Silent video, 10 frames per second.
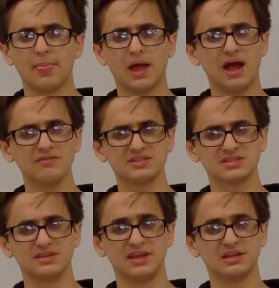
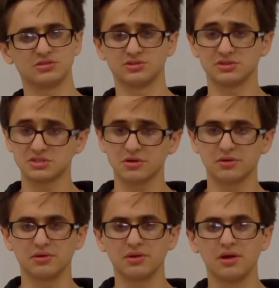Obviously, the answer is
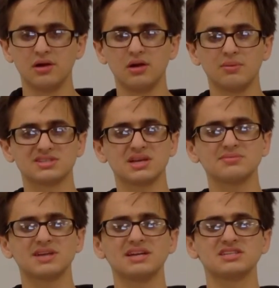uncertain, but some
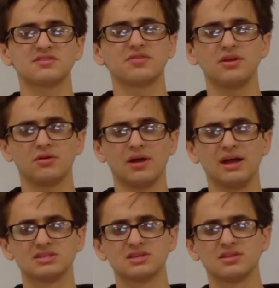scientists have
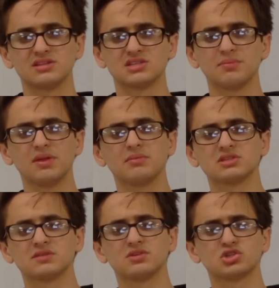theorized that something
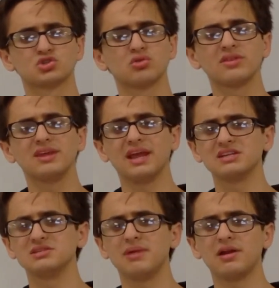must have destroyed the
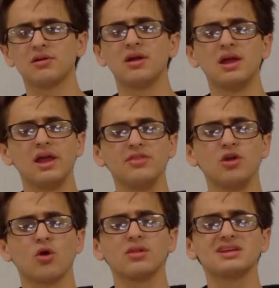antimatter in
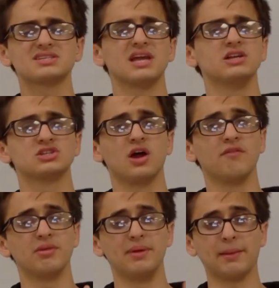the earliest stages
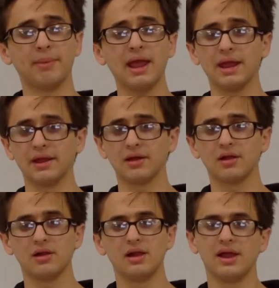of the Big Bang,
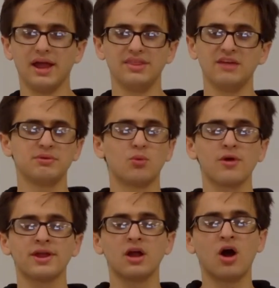and they have been working